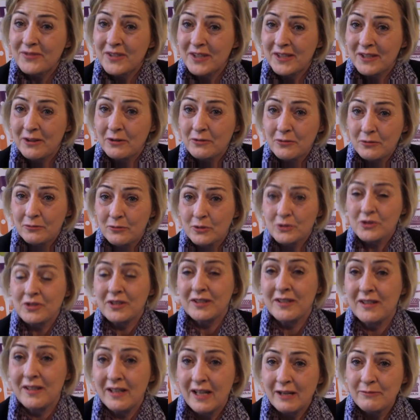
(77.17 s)
You know,
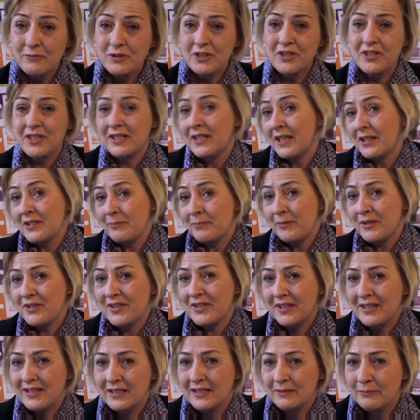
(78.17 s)
water MDG has
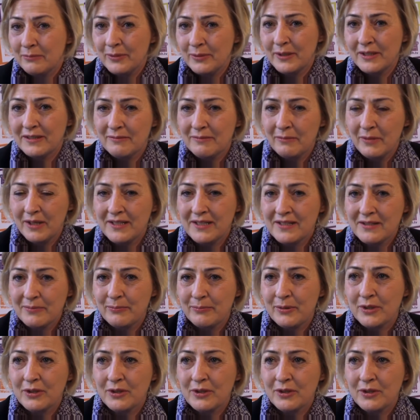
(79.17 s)
basically been met,